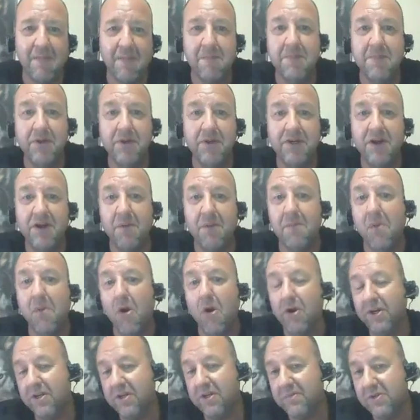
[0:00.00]
Millionaire
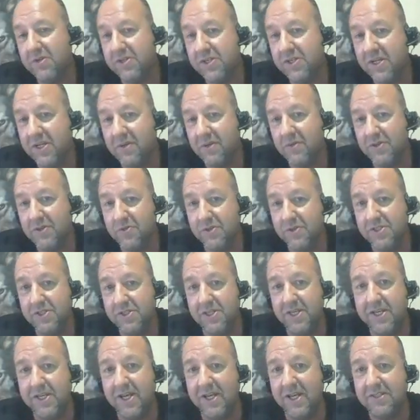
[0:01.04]
Marketing Machine, which was
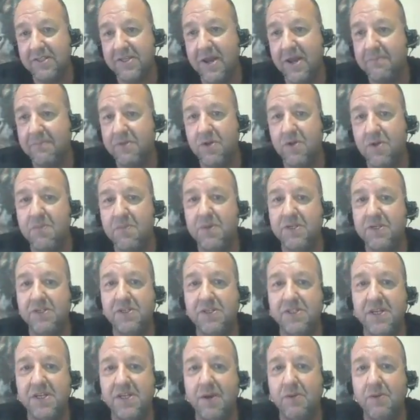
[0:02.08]
the top tier
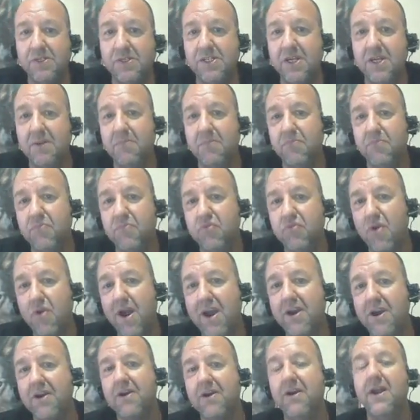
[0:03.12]
business I was in
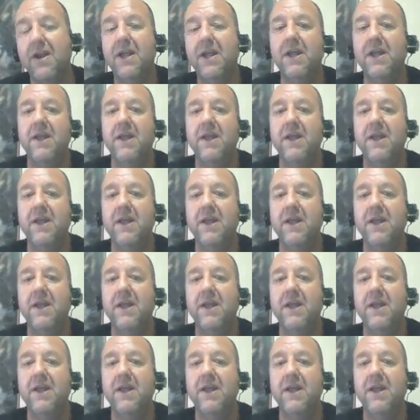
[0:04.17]
prior,